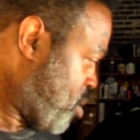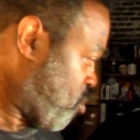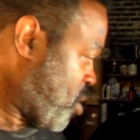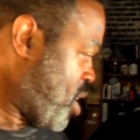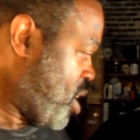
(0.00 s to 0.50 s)

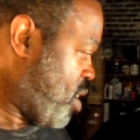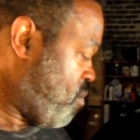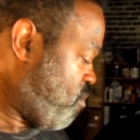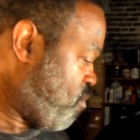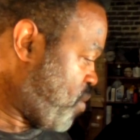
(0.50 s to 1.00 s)
3
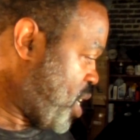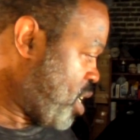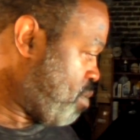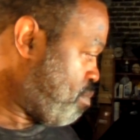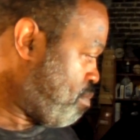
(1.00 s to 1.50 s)

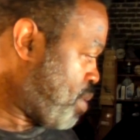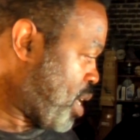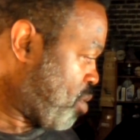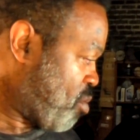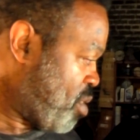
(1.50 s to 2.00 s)
feet
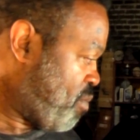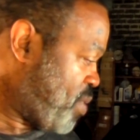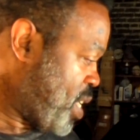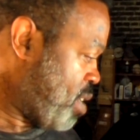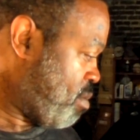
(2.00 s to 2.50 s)
by 3
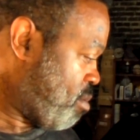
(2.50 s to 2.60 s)
feet,